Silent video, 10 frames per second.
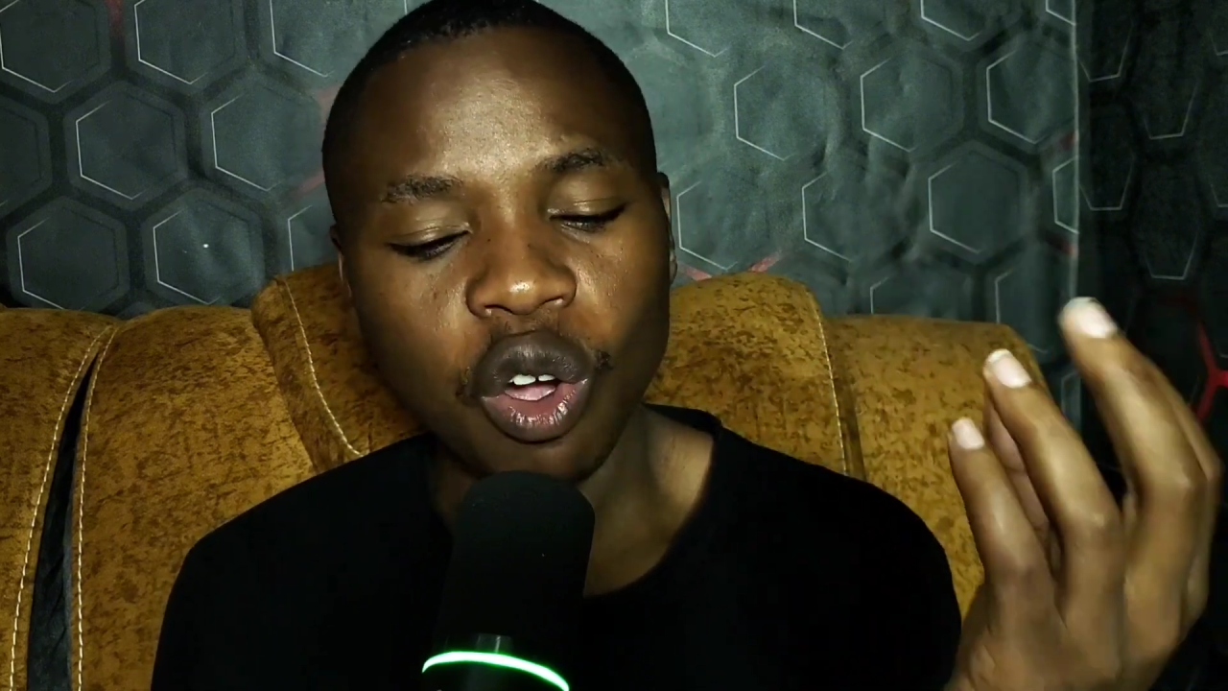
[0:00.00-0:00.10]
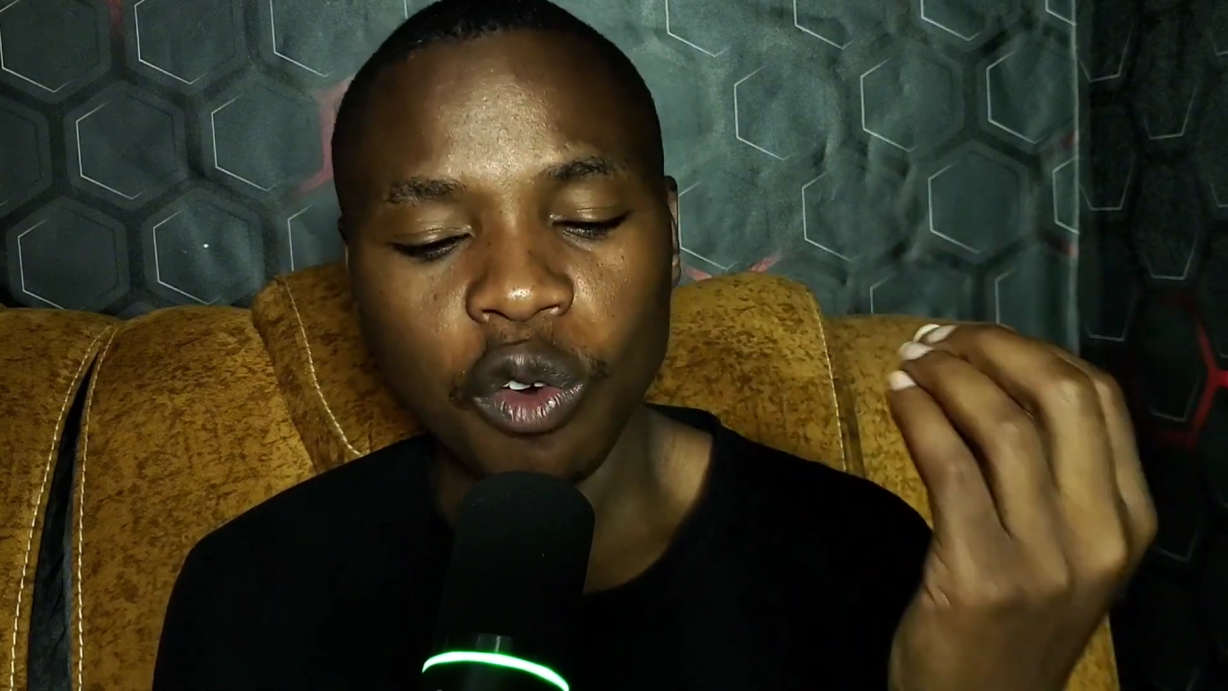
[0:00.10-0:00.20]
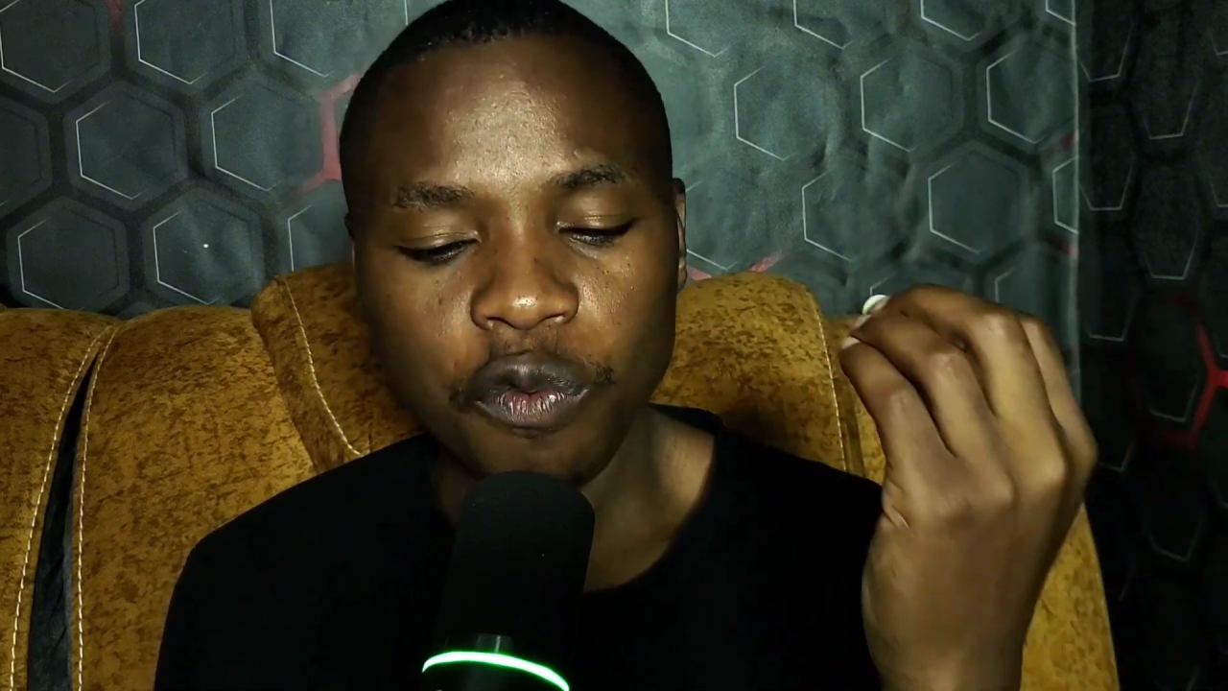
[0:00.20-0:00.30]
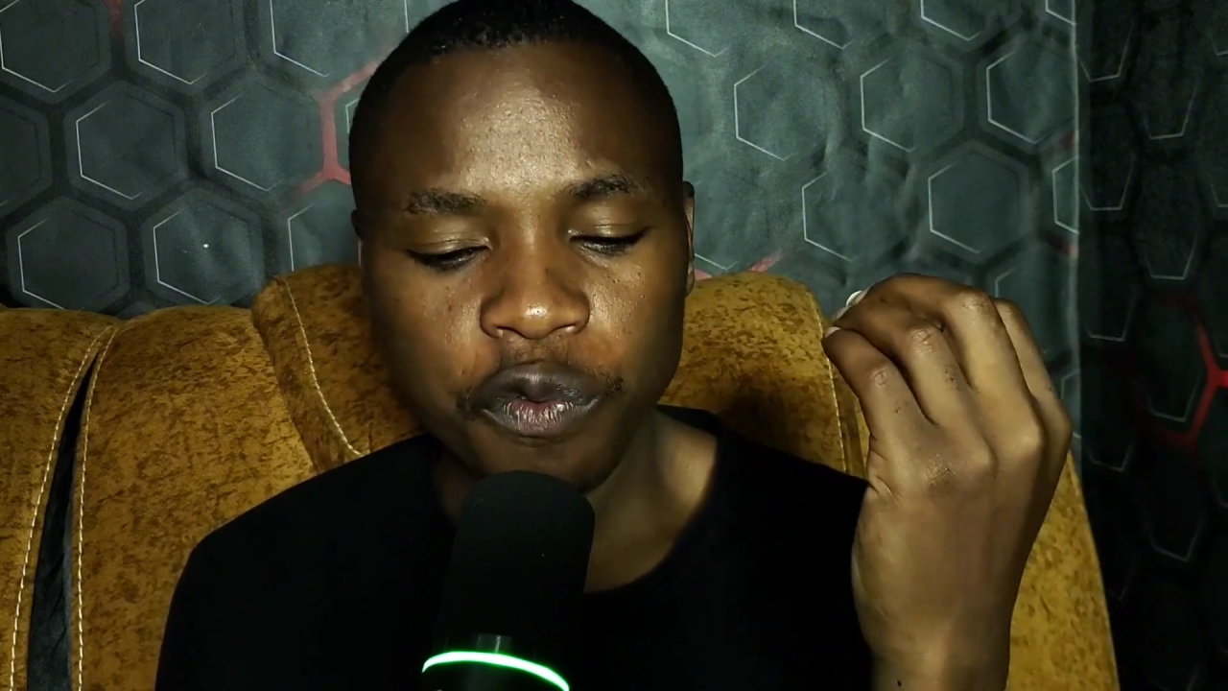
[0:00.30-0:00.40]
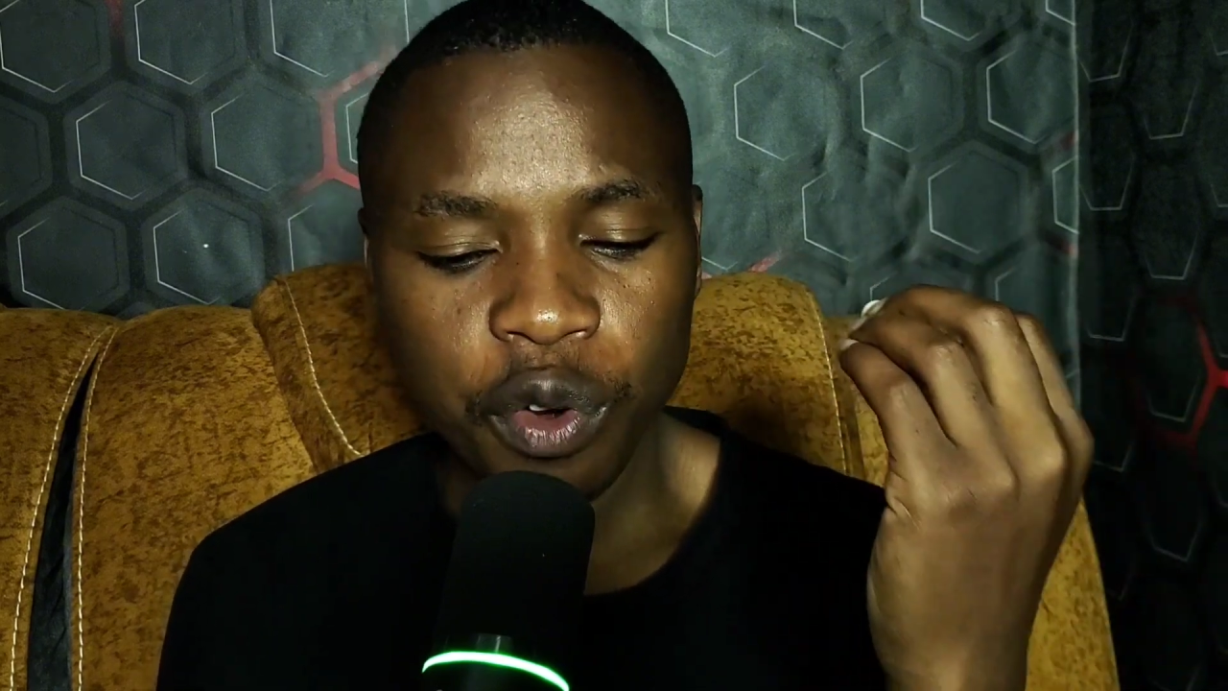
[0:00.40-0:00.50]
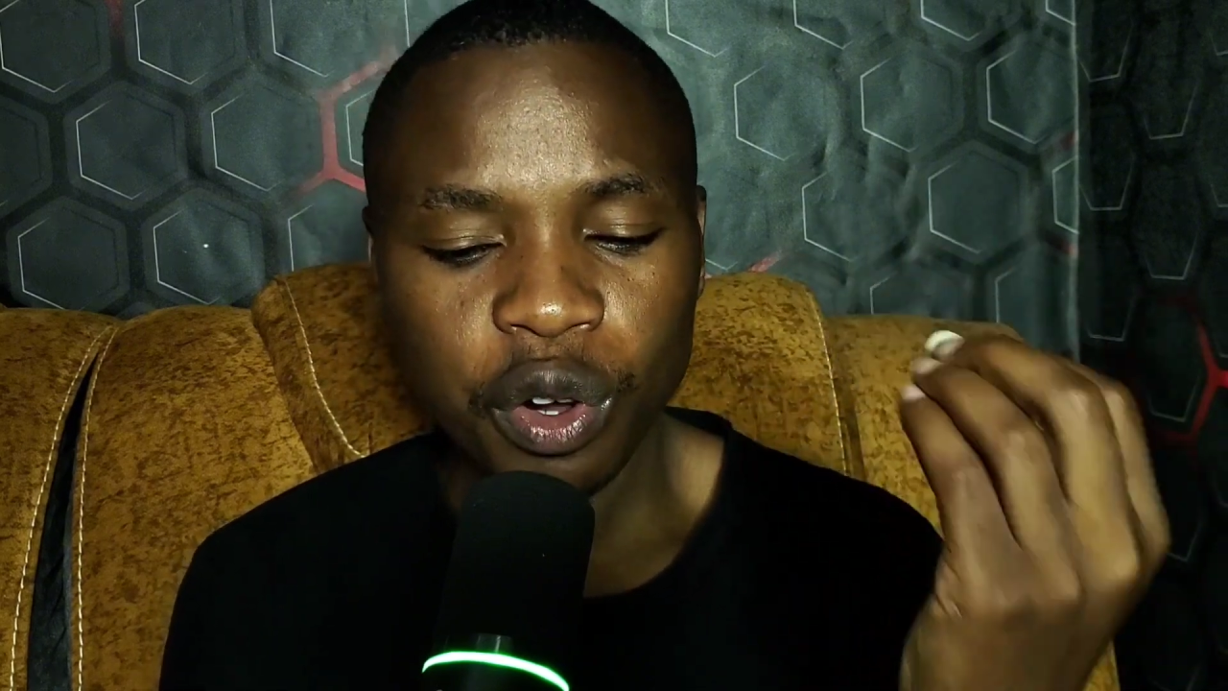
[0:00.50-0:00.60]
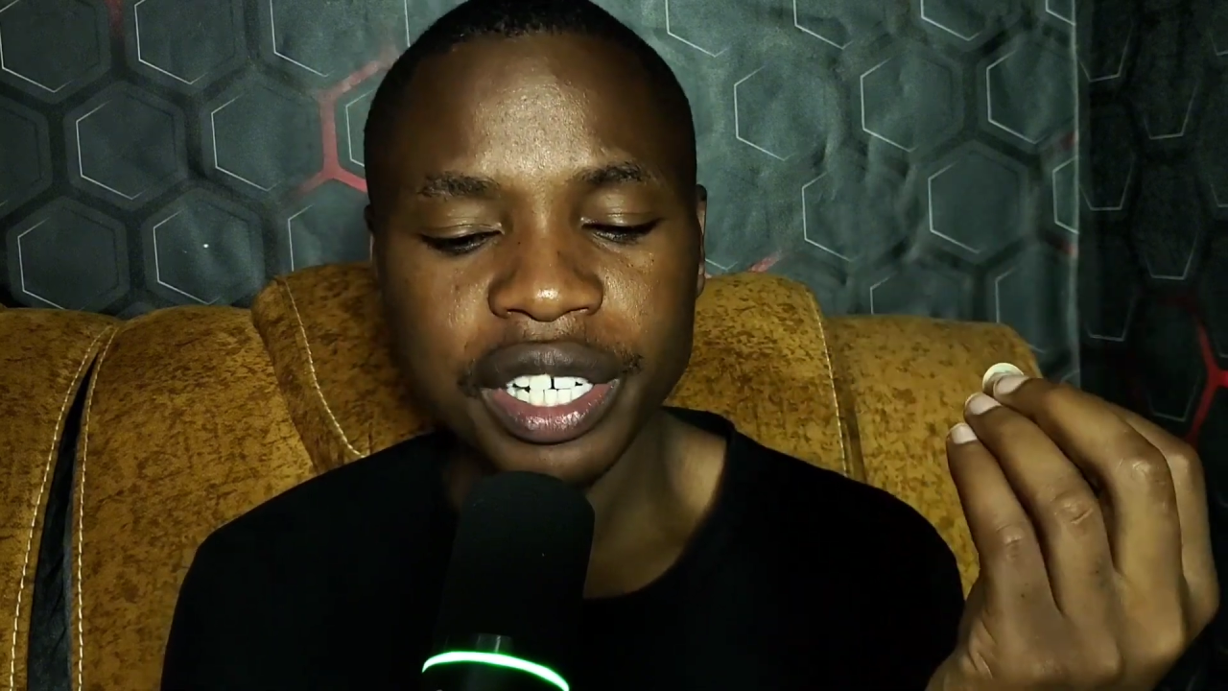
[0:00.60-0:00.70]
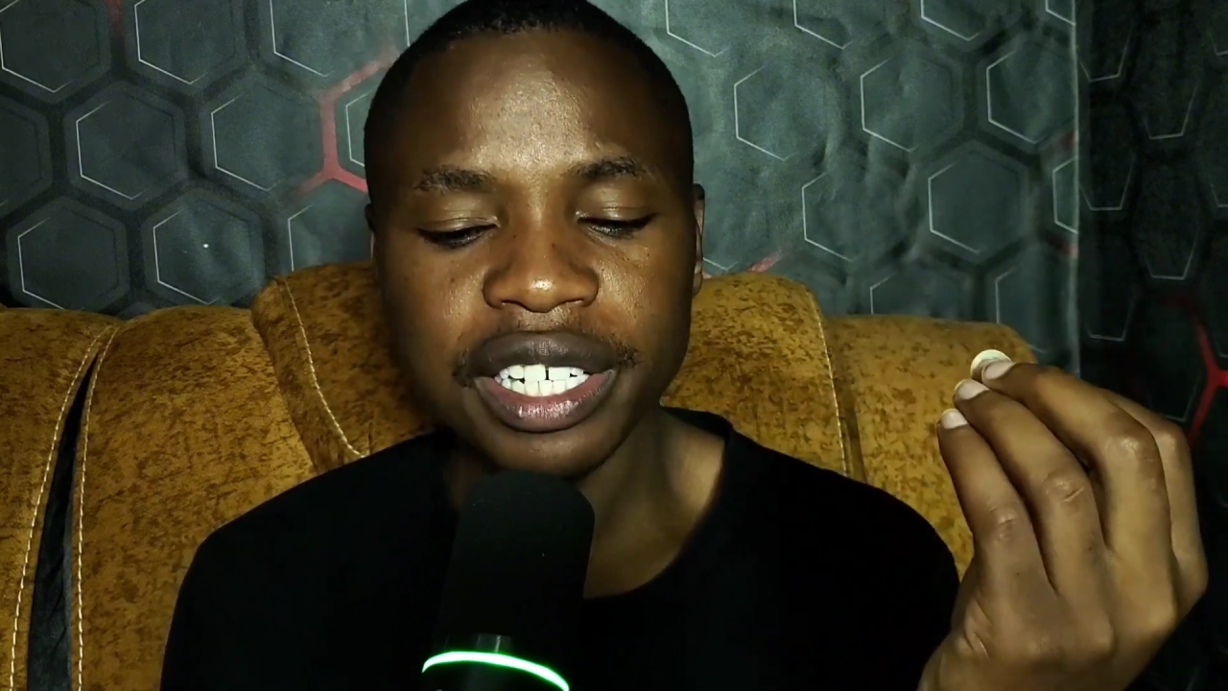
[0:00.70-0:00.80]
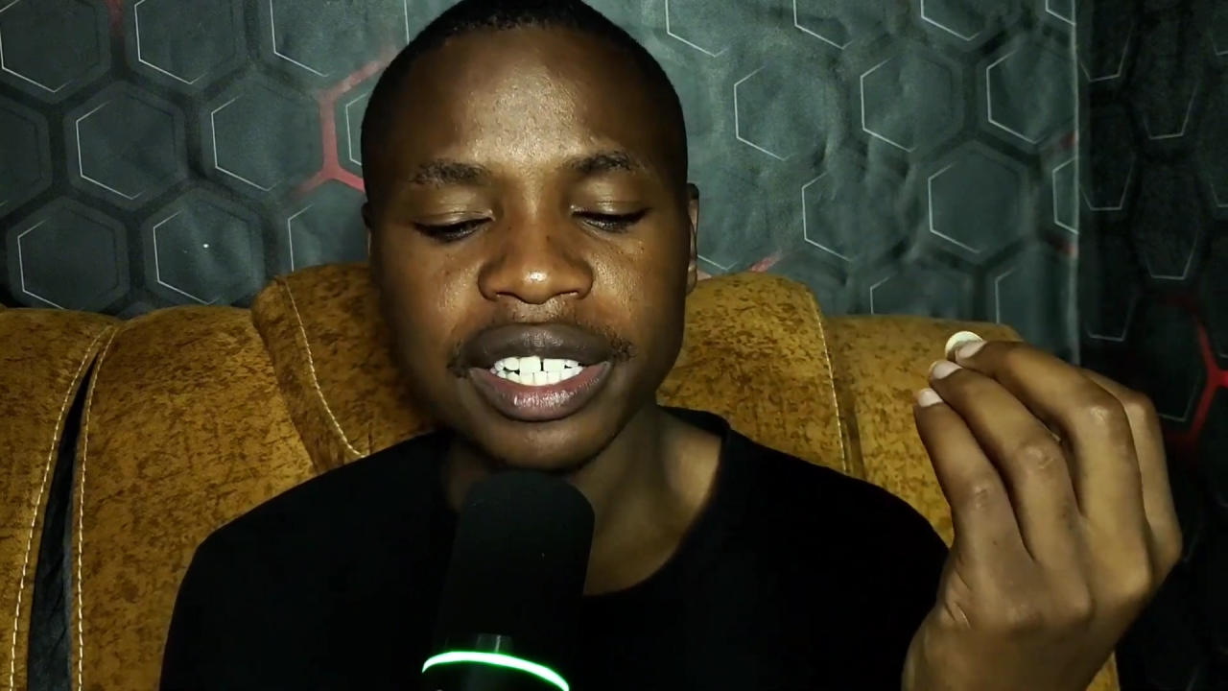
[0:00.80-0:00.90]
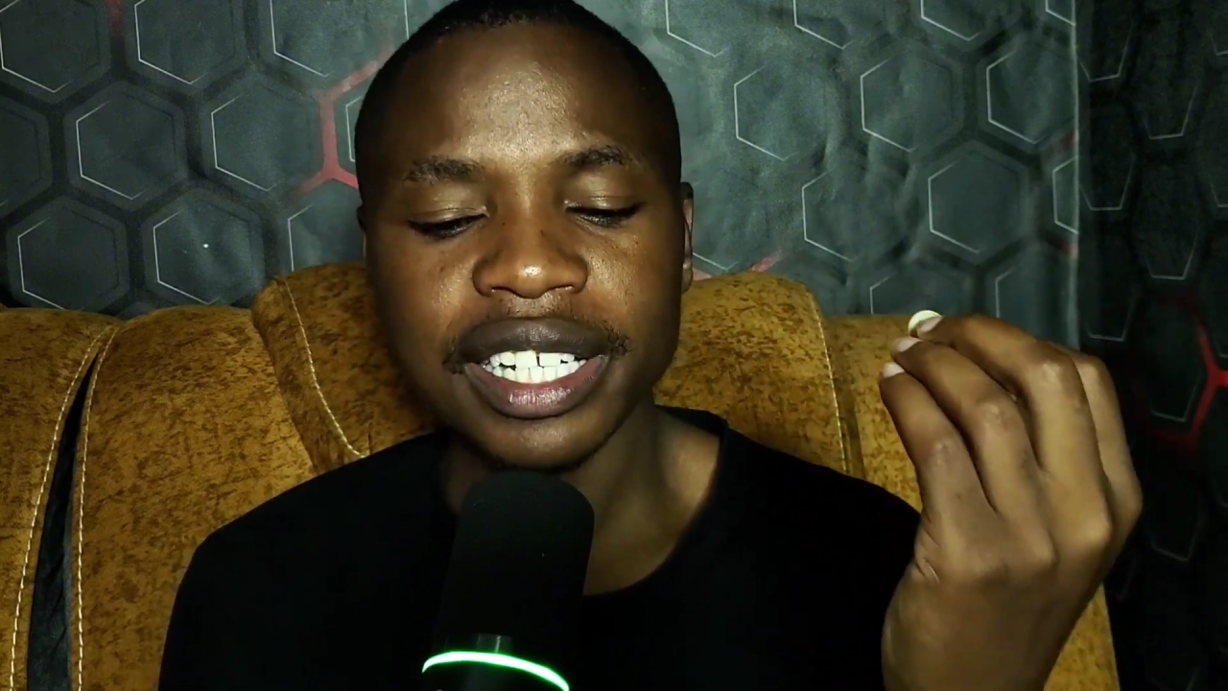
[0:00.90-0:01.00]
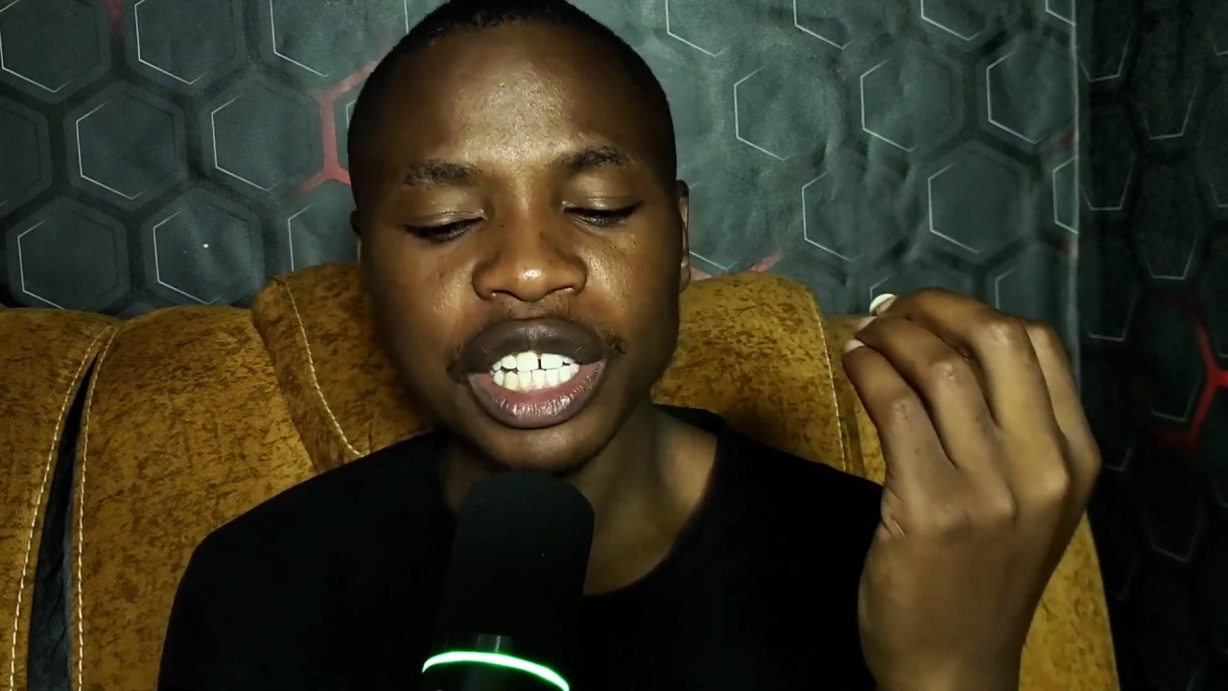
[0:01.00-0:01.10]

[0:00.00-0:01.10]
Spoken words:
confront